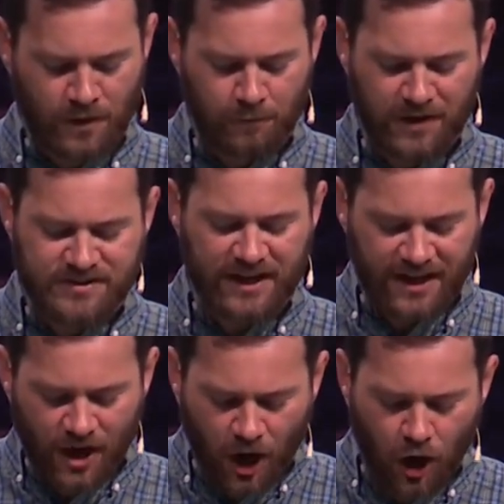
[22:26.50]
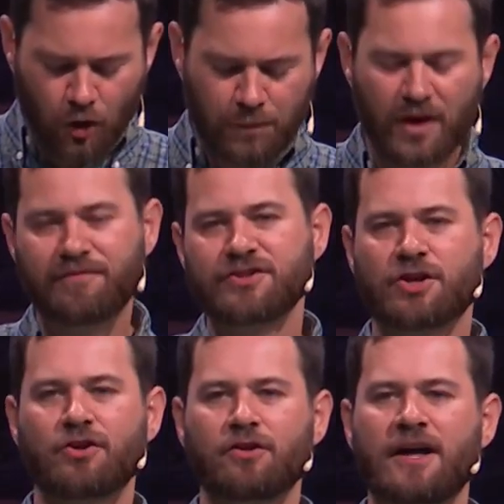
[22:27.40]
But it's in hope of
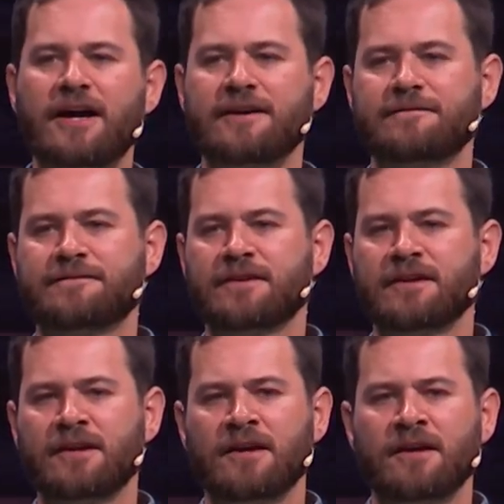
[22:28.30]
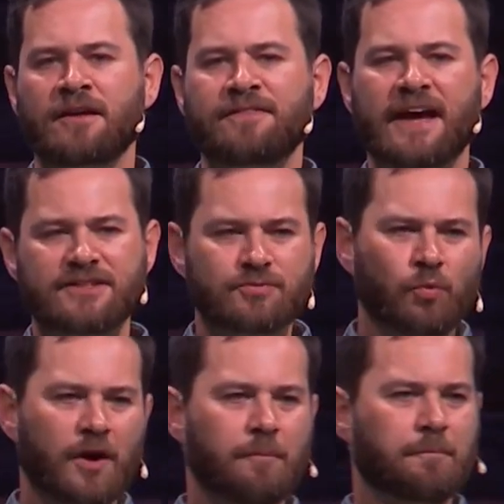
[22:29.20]
eternal life. That's
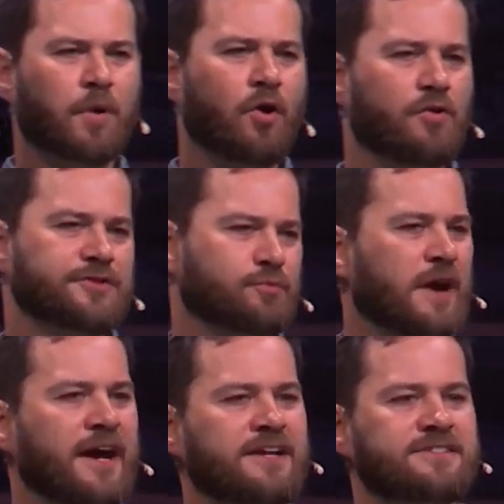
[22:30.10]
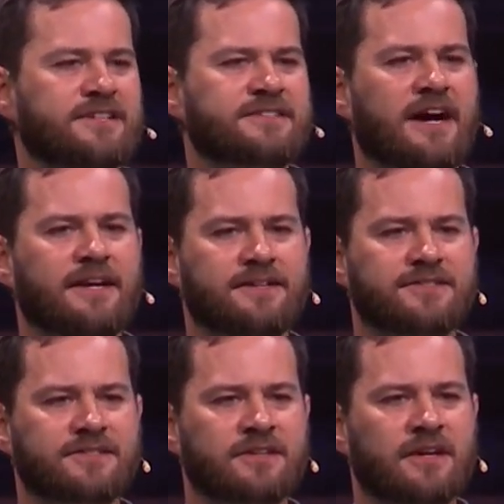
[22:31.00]
what Paul is writing to
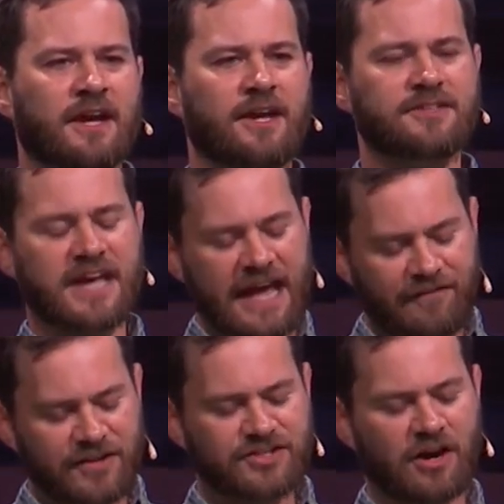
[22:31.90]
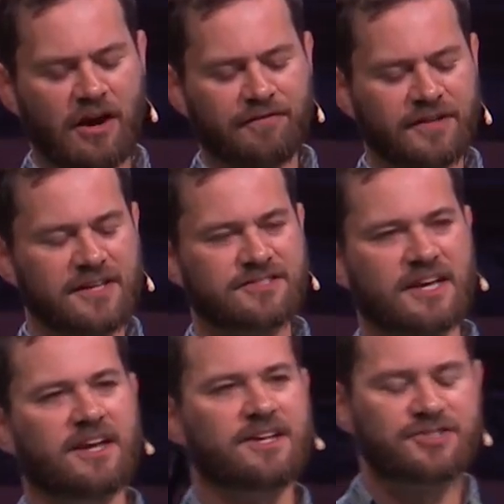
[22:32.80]
Titus. He doesn't have his confidence
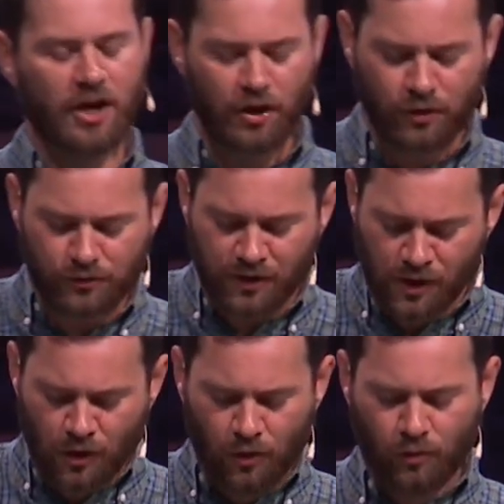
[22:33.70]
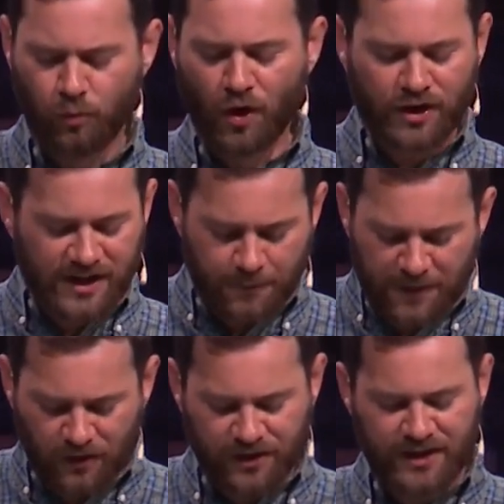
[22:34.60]
in his own working
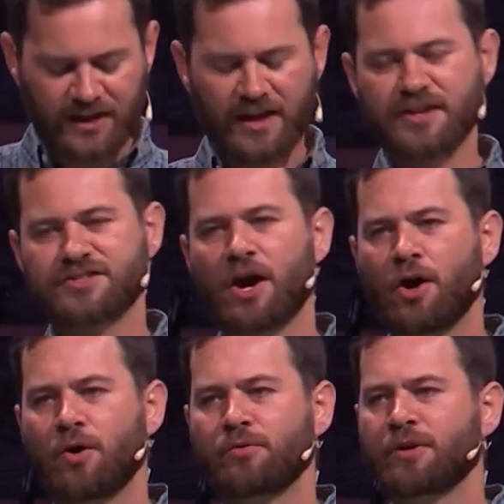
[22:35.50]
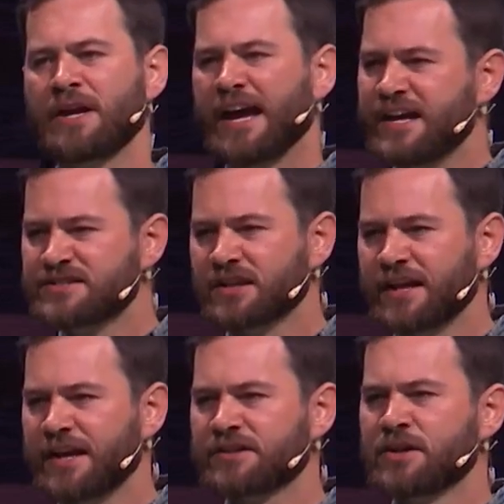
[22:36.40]
ability and his own
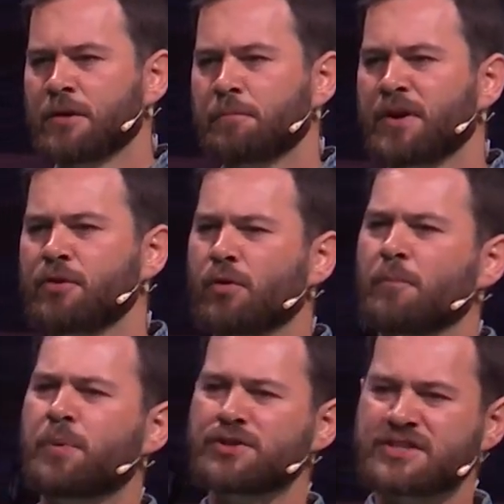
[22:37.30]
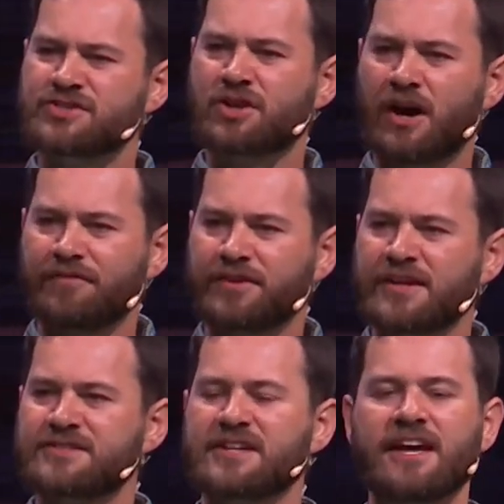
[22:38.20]
intellect, but he puts his
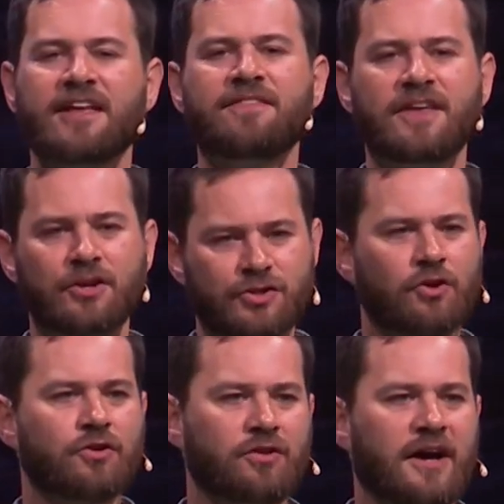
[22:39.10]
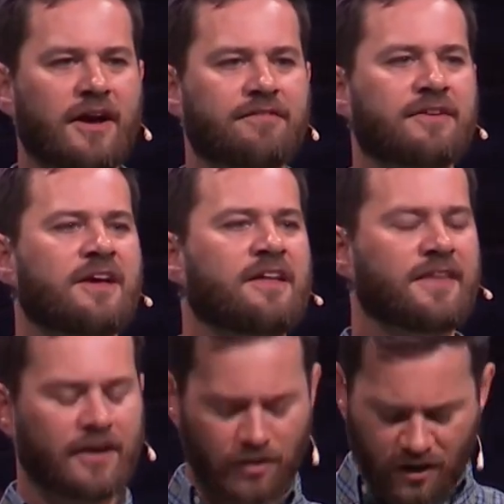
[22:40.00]
confidence in the eternal life
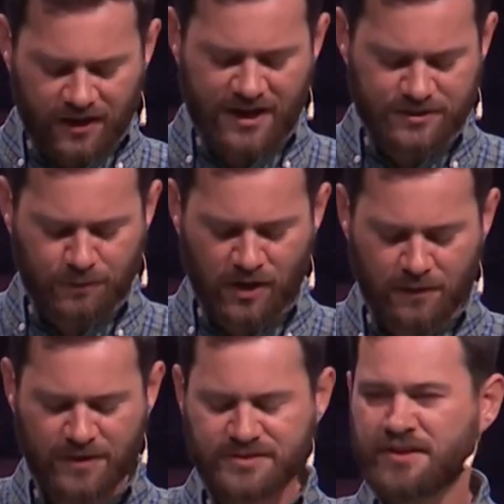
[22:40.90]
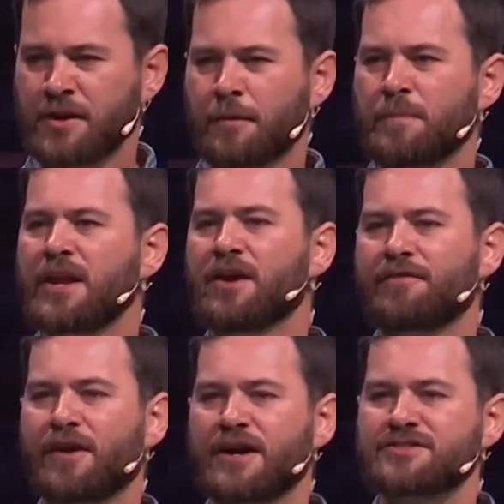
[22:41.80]
that God has promised. Many
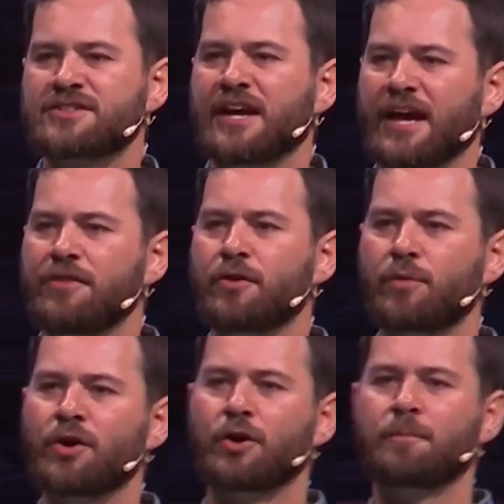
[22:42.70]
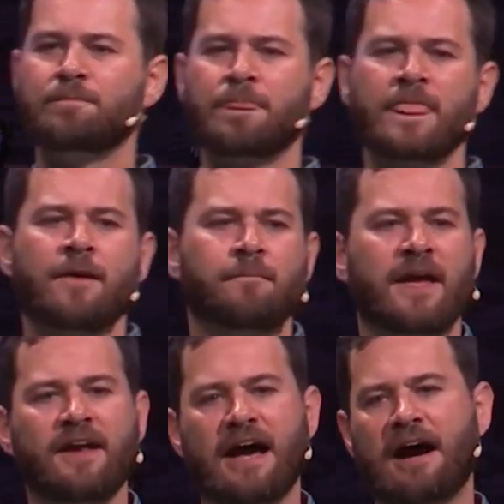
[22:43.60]
of us in the room,
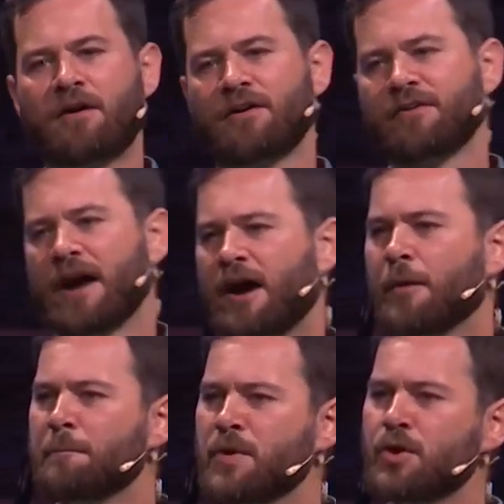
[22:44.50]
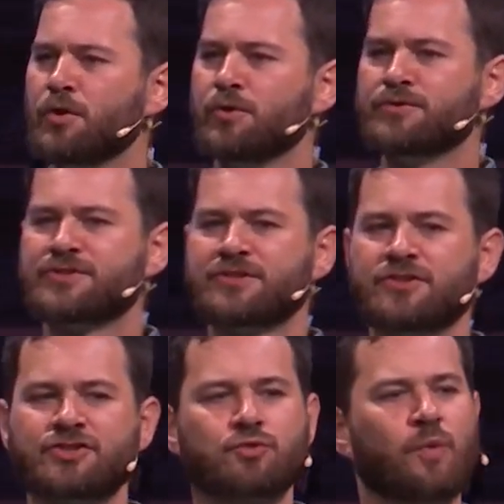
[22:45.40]
man, our moods
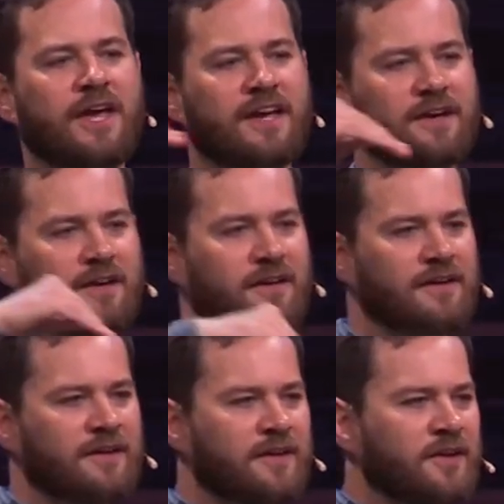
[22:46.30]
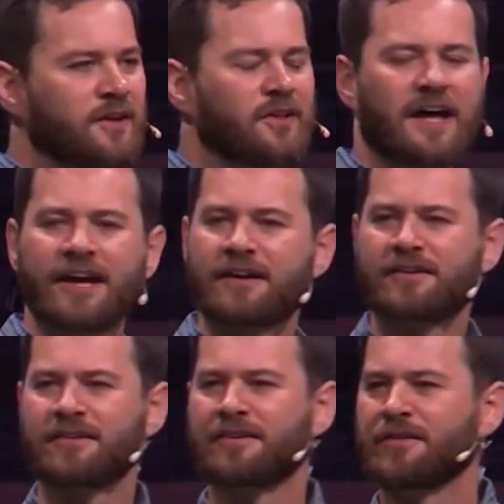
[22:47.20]
swing like
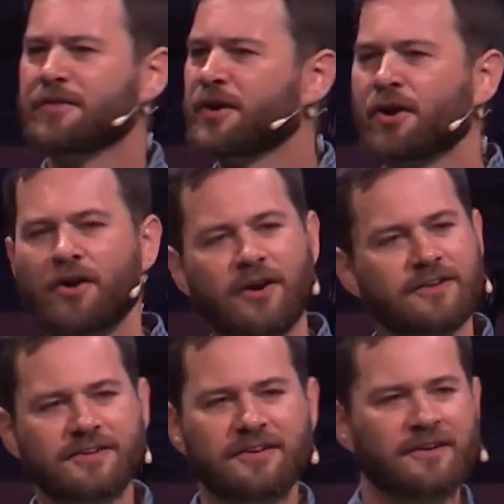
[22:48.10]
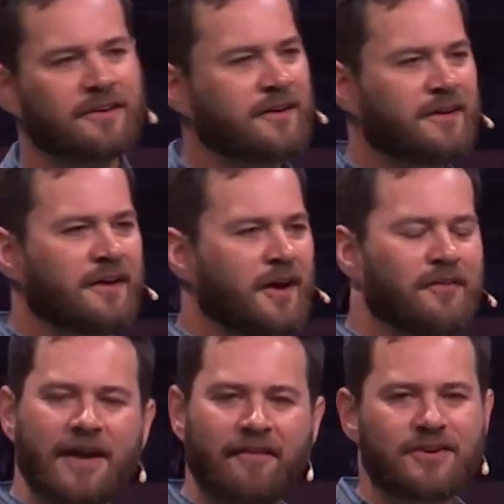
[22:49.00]
the current
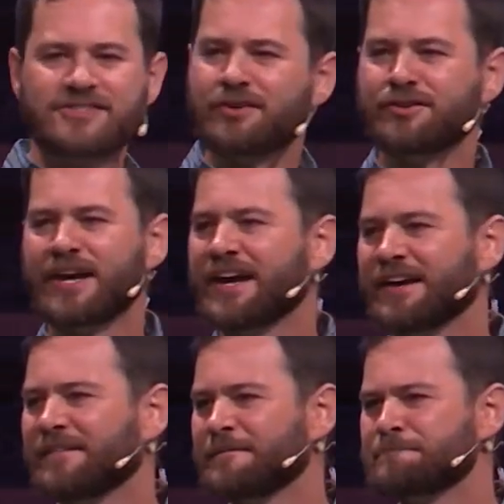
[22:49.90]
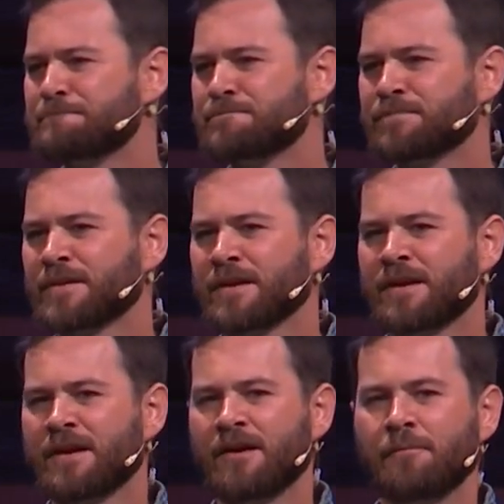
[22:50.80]
of every single day.
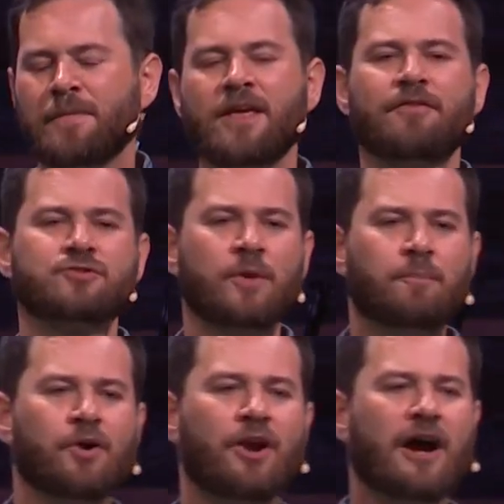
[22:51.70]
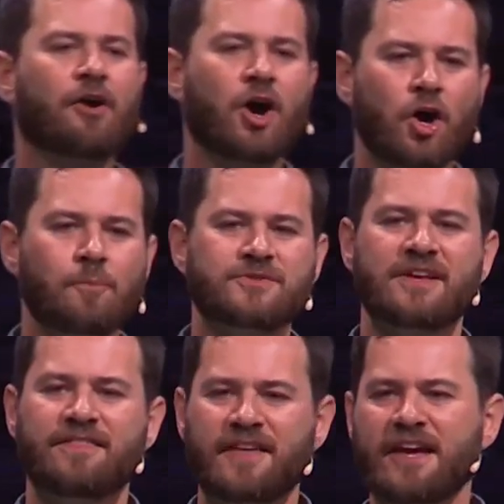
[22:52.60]
Many of us, we put our hopes
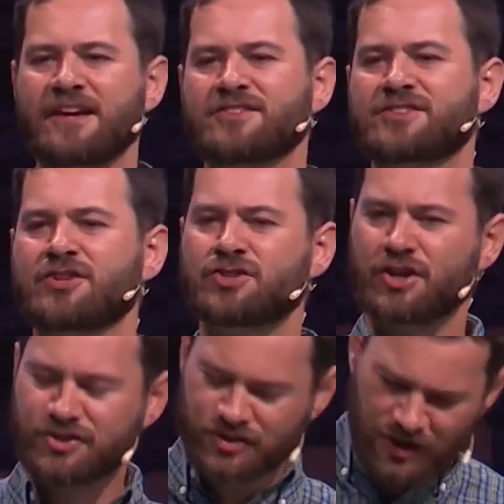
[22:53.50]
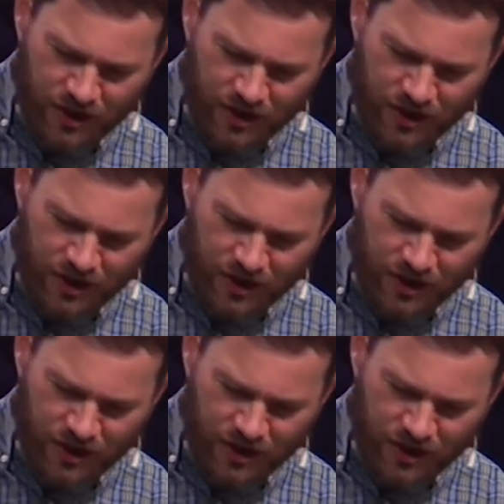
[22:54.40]
in things that just